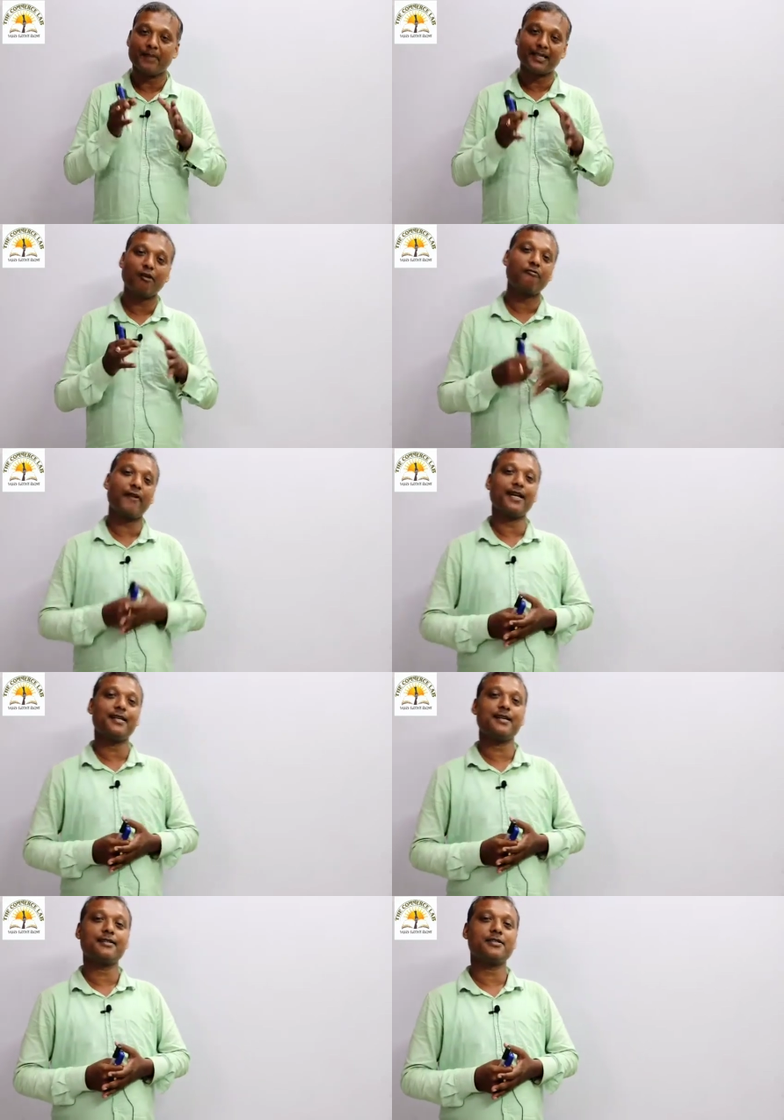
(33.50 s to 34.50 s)
Without
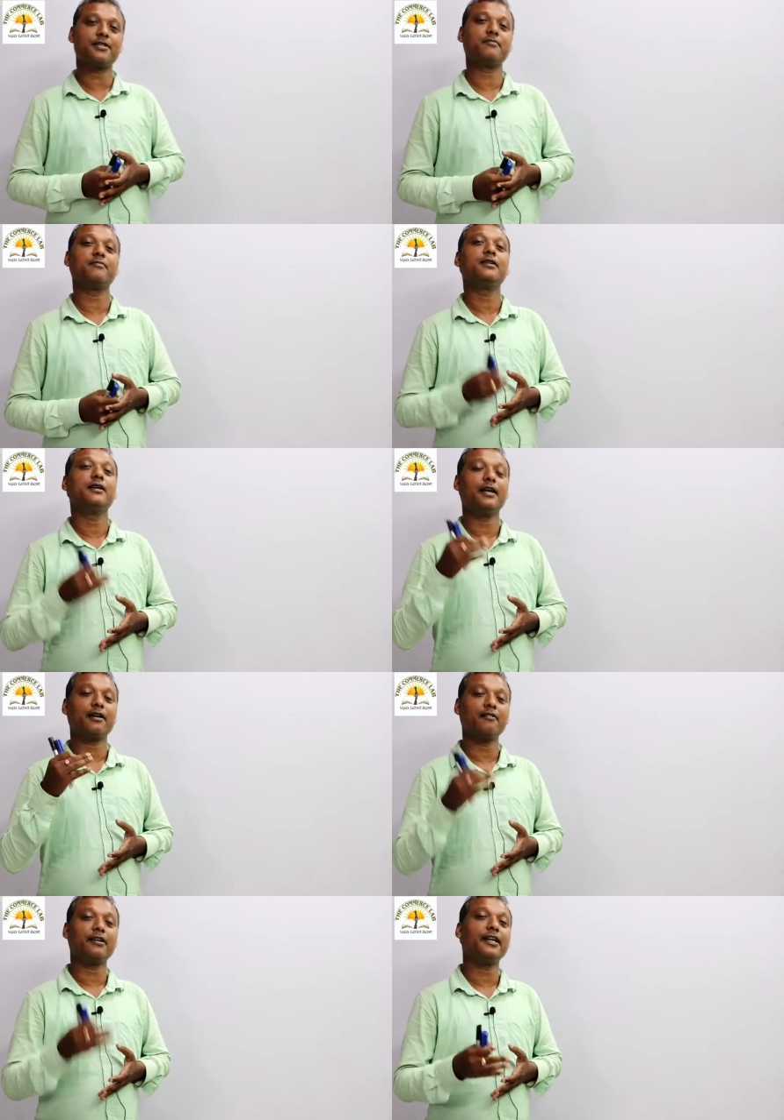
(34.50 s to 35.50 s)
financial system,
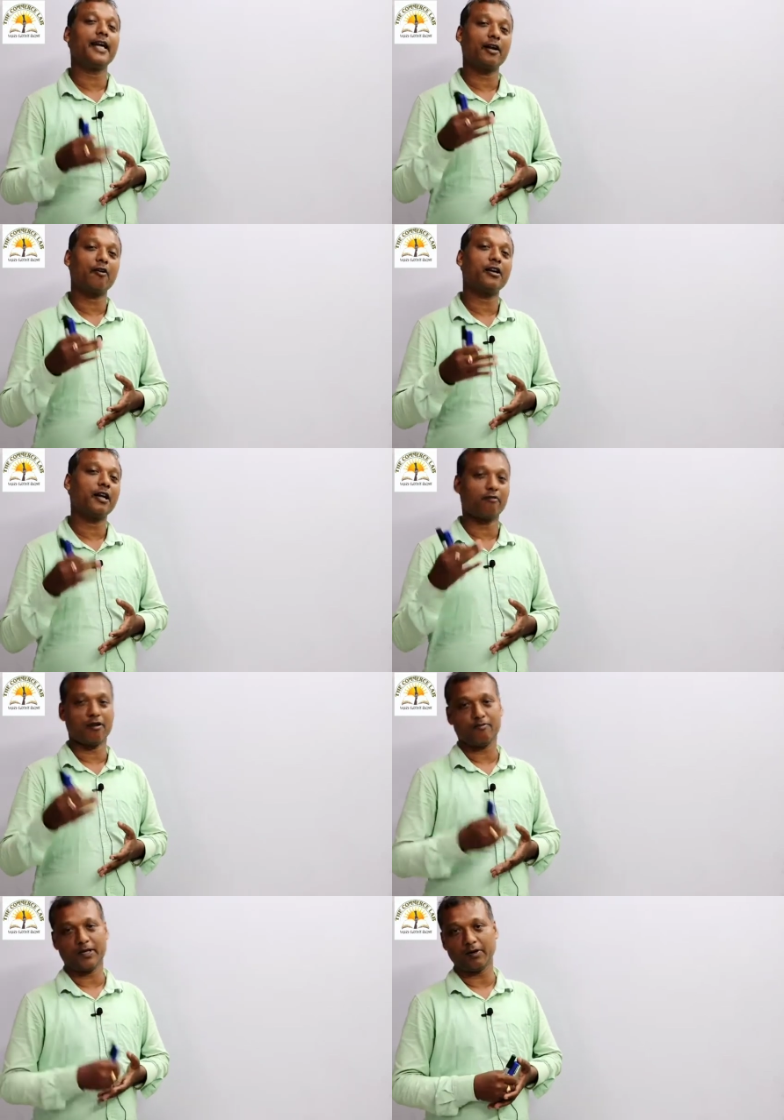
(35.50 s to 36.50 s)
a country cannot
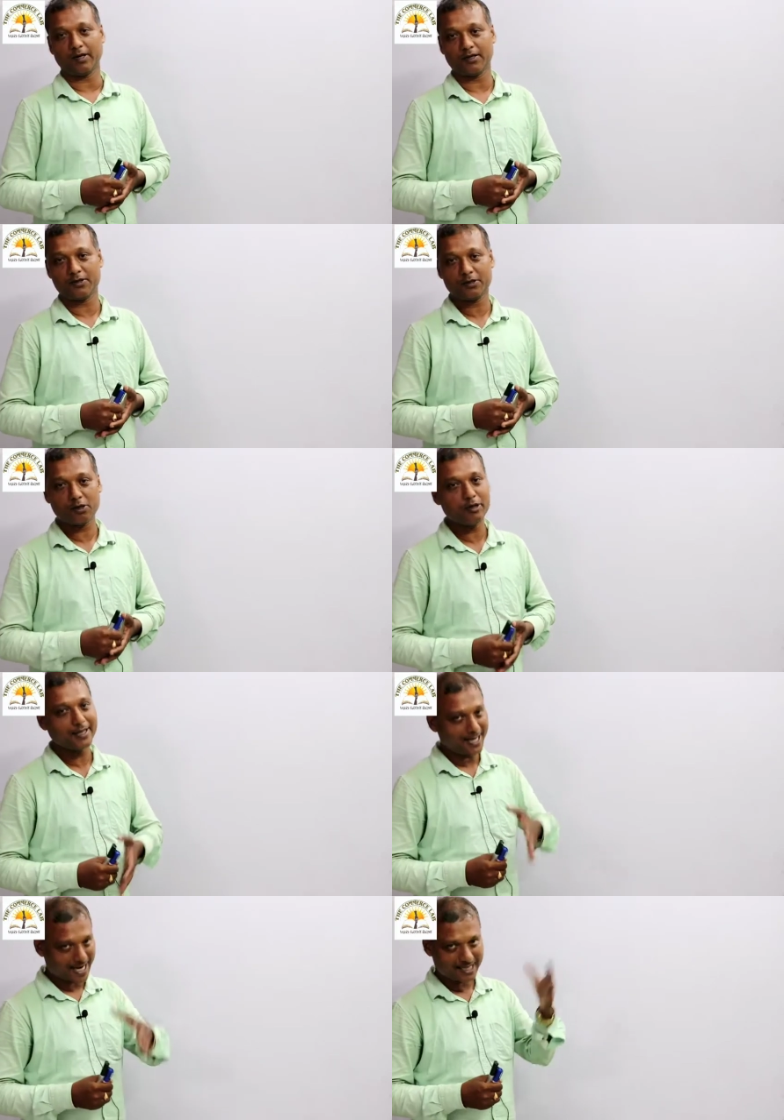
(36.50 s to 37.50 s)
develop actually. So
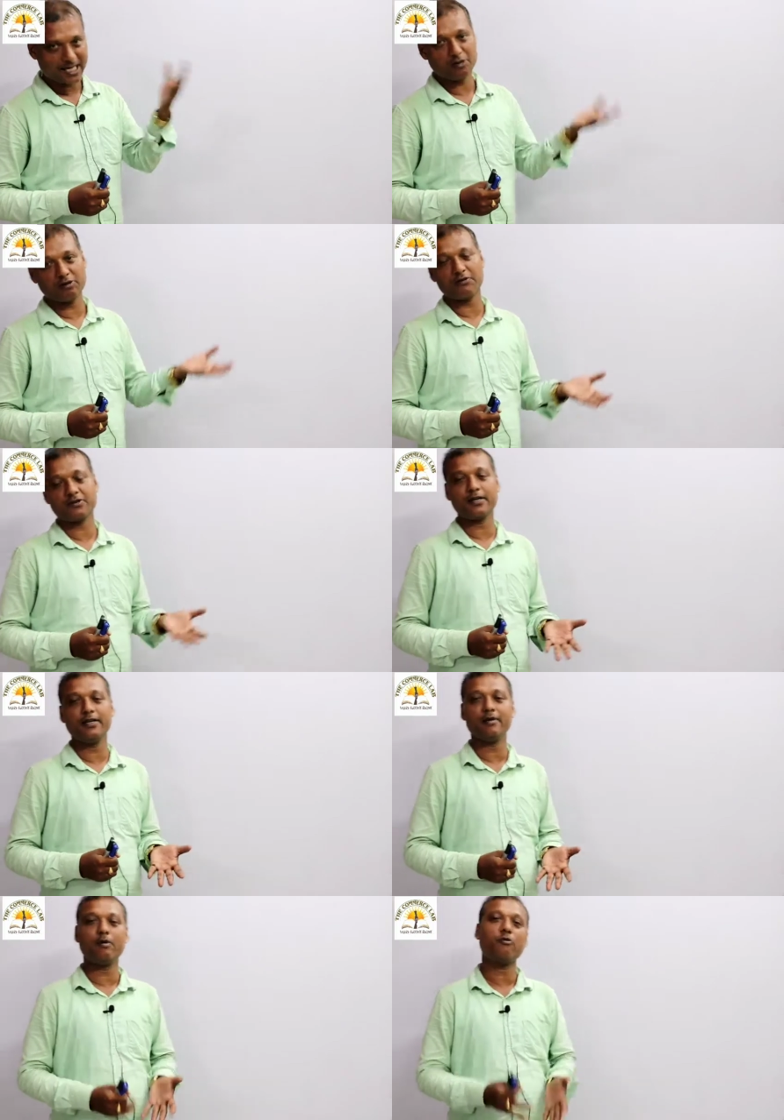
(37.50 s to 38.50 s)
in the last class we have
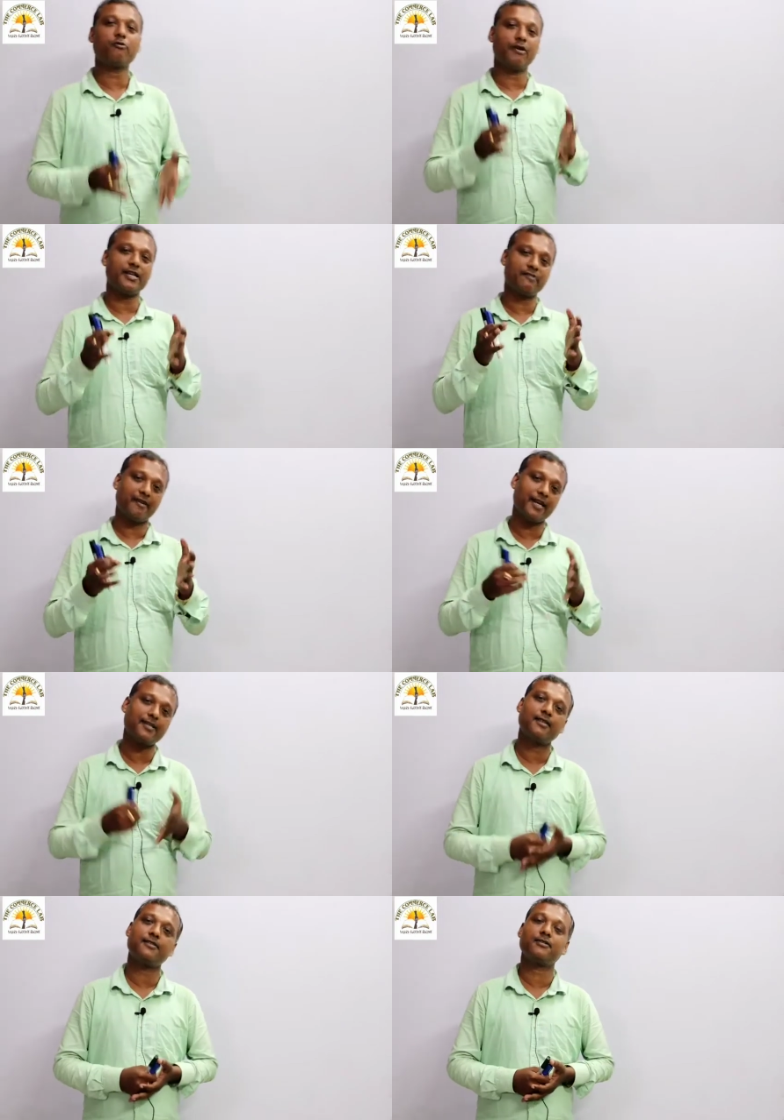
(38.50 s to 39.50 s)
studied about what is
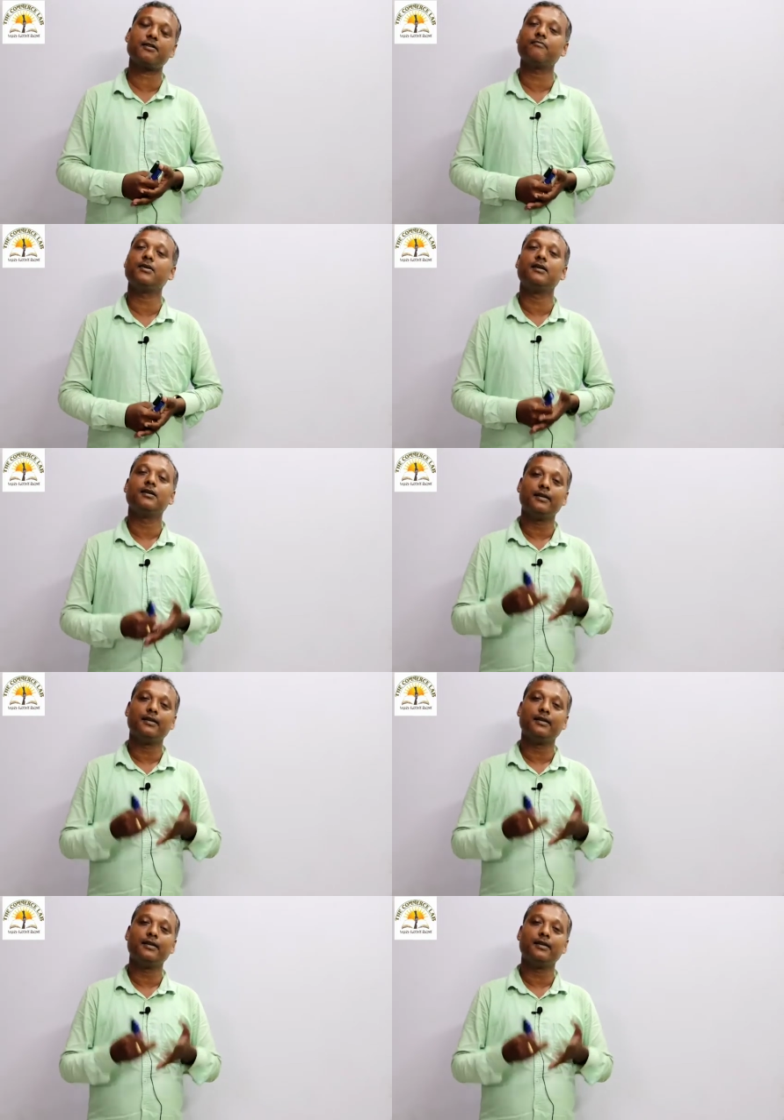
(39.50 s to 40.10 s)
financial system.